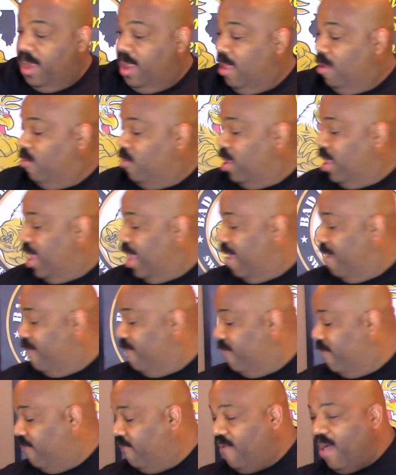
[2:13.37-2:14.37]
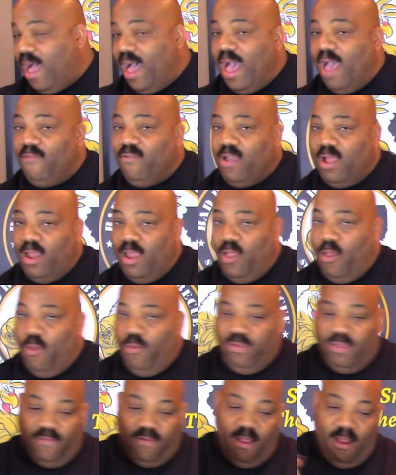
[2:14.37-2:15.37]
And then we have five
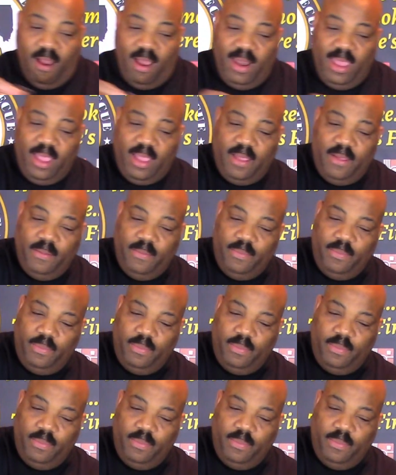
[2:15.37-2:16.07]
cloves of garlic.